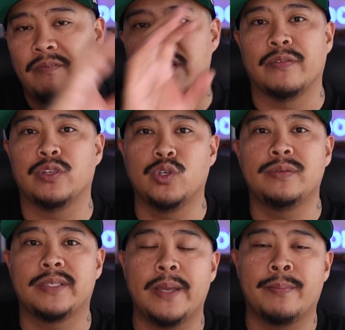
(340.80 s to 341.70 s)
I've never
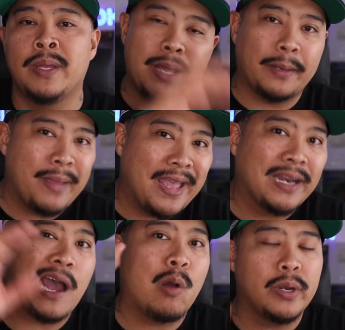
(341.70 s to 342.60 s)
used them. I'm like,
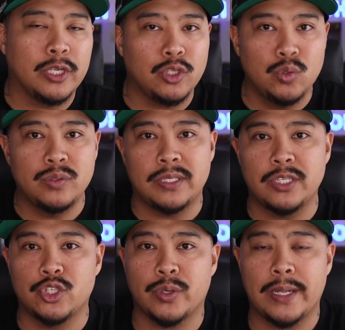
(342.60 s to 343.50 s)
man, I want to use
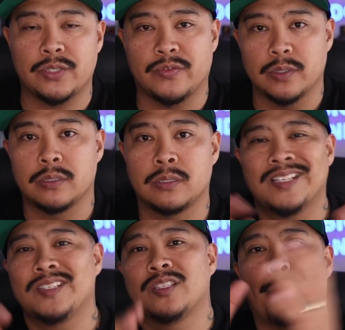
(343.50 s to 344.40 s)
these transfers.
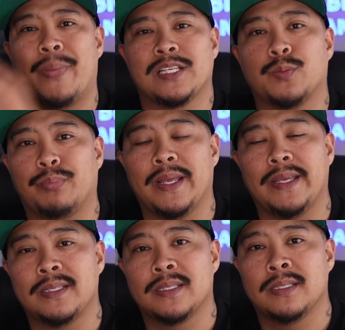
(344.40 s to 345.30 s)
This is the best
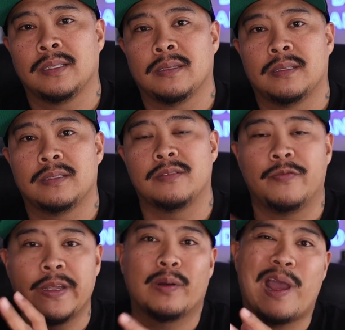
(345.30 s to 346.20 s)
place to
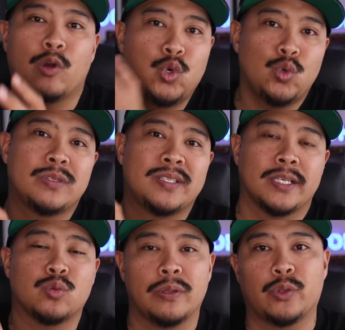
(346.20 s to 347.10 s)
figure out who
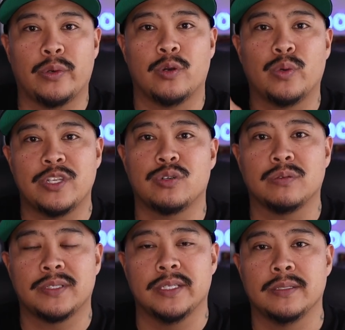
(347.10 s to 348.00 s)
six one three
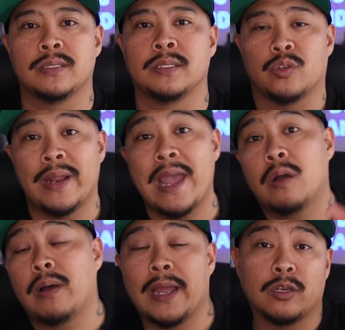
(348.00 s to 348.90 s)
Originals is. So
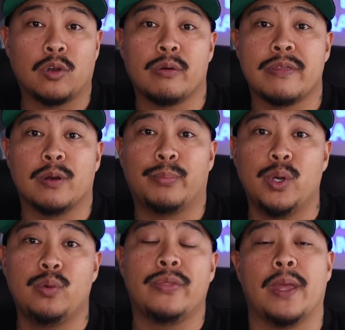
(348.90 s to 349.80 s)
now I could go to their
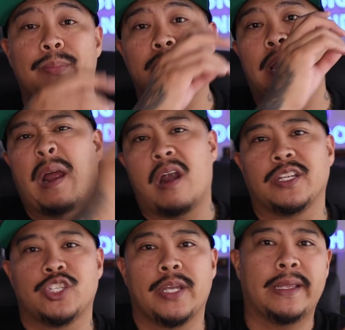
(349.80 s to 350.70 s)
booth and be like, all
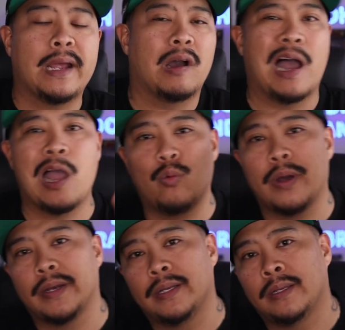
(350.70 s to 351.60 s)
right, check it out. I
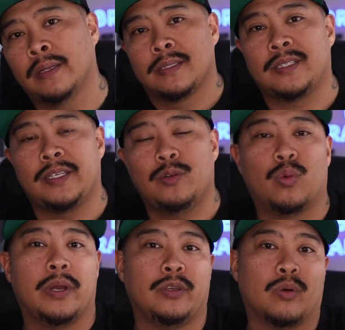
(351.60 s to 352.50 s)
wanna see
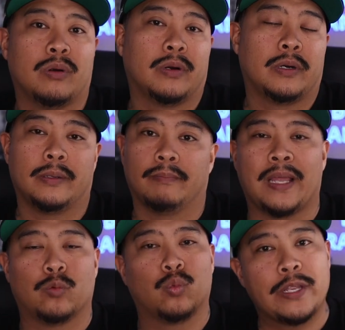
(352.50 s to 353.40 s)
what your
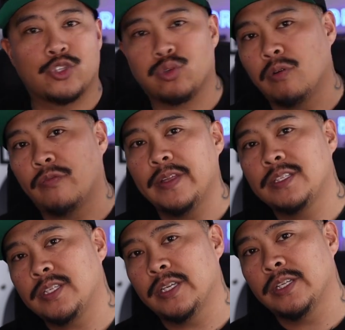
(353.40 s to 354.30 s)
like retro
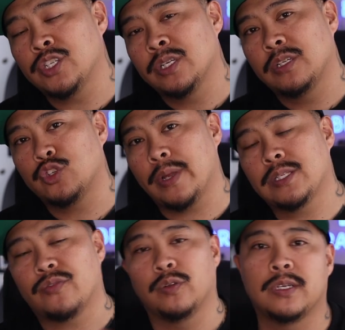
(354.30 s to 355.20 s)
vintage
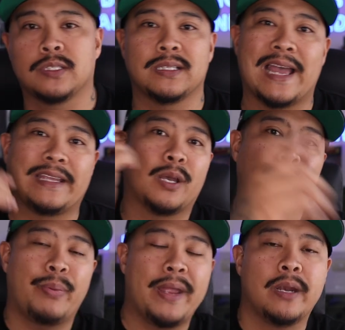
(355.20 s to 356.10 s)
transfer looks like
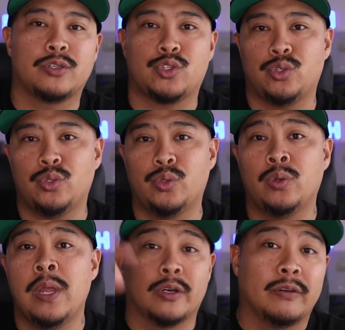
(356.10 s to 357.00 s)
compared
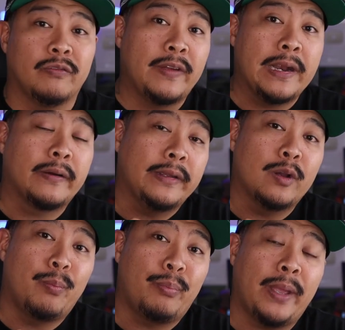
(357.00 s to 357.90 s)
to your very
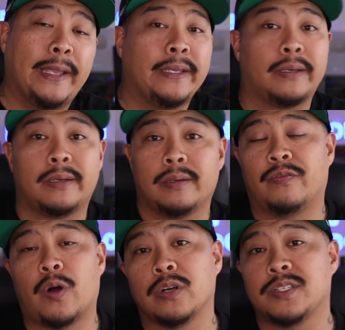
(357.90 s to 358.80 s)
opaque
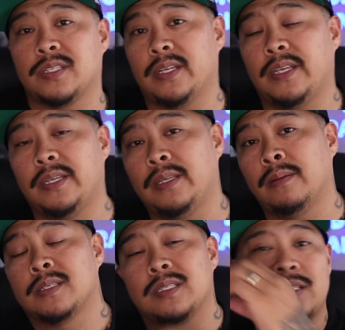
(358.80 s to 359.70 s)
varsity
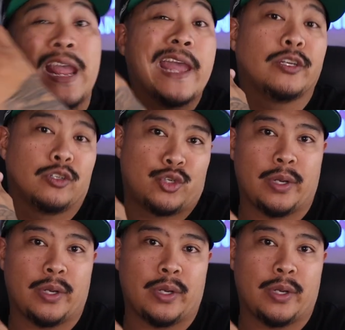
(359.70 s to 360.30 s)
standard